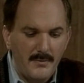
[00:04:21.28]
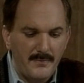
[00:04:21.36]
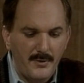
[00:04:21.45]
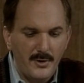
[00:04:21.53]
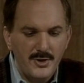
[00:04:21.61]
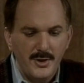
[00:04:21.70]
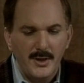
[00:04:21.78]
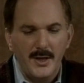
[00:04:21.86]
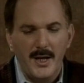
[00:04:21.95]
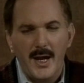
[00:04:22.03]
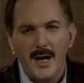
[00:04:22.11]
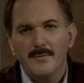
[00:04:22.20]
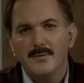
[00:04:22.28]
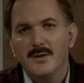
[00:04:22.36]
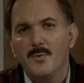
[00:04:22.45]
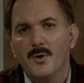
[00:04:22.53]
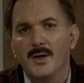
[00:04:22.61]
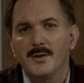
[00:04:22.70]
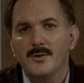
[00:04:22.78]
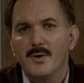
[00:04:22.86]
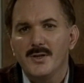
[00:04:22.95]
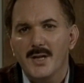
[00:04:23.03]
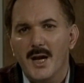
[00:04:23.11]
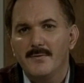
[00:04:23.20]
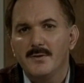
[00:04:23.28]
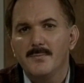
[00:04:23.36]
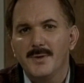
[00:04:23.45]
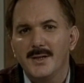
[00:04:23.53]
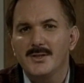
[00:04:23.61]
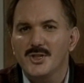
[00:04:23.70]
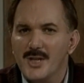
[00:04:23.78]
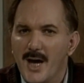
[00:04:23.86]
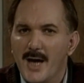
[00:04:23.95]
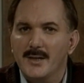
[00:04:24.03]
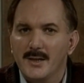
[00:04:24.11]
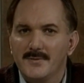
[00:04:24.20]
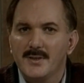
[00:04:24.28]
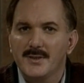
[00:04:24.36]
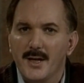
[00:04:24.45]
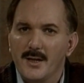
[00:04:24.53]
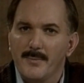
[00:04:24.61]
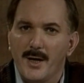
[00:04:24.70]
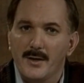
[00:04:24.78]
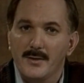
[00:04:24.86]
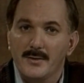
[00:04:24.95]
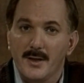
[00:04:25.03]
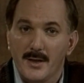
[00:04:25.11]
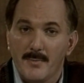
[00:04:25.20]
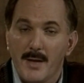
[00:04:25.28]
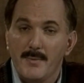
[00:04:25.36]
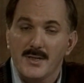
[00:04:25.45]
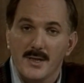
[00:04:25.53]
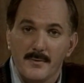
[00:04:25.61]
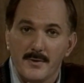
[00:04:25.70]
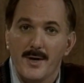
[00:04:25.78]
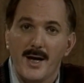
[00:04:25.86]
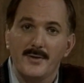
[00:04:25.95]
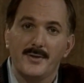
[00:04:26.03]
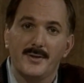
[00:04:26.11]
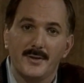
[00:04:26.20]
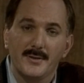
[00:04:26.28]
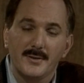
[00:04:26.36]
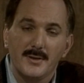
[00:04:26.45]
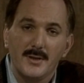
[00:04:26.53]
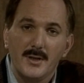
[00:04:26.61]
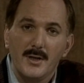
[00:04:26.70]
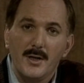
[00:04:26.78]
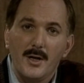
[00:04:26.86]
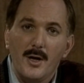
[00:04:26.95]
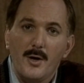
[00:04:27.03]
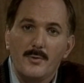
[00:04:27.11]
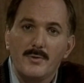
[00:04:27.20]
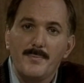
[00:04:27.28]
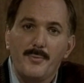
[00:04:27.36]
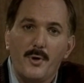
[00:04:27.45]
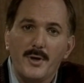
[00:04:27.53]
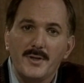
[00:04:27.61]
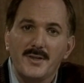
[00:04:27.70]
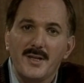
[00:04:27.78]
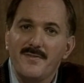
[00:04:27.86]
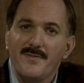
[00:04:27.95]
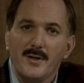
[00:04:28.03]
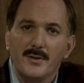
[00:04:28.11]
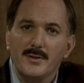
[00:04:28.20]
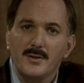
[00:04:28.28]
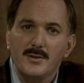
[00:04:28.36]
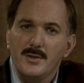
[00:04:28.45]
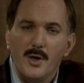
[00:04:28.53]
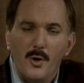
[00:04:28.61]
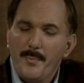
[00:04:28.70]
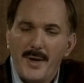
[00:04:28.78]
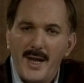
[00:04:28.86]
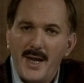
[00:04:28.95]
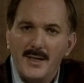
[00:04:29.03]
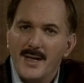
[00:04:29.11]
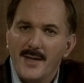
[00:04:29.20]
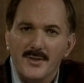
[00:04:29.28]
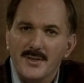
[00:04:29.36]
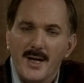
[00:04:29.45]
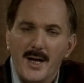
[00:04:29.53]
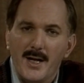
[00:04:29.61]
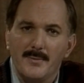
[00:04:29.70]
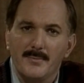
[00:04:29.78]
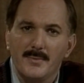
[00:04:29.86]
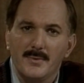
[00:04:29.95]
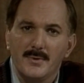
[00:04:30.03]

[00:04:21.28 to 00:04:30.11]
Virtually everyone who has ever been shot and lived to tell about it, and there may be some of you out there, report that they felt no pain at the time.